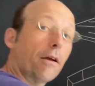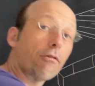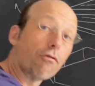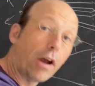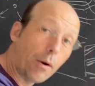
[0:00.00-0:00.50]

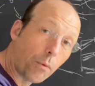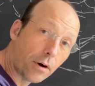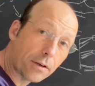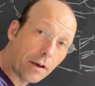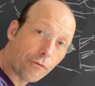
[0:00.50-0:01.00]
Rhett
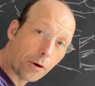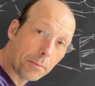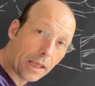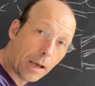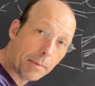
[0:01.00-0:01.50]
worked at
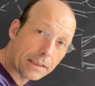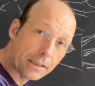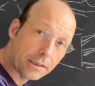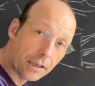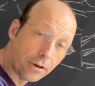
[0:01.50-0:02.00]
Fermilab as
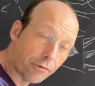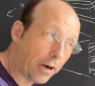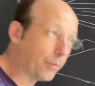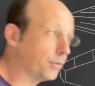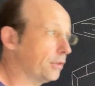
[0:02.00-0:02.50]
an
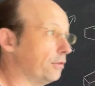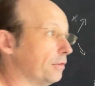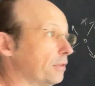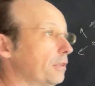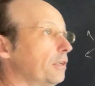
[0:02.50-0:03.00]
undergraduate
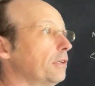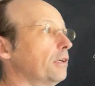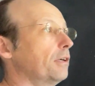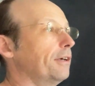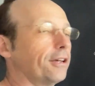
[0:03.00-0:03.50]
student.
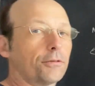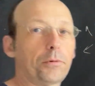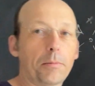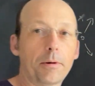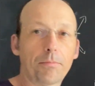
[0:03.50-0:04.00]

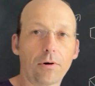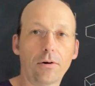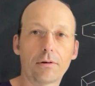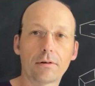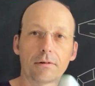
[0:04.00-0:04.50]
Experiment
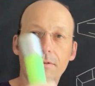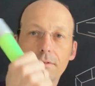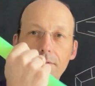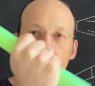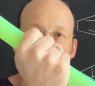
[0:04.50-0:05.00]
broke.
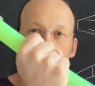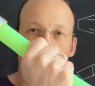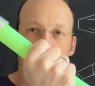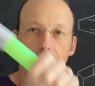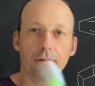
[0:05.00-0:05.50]

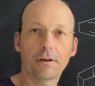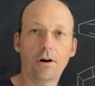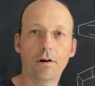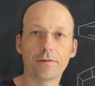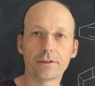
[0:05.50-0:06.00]

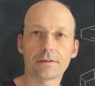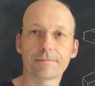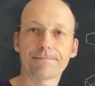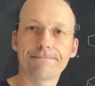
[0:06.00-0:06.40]
Office.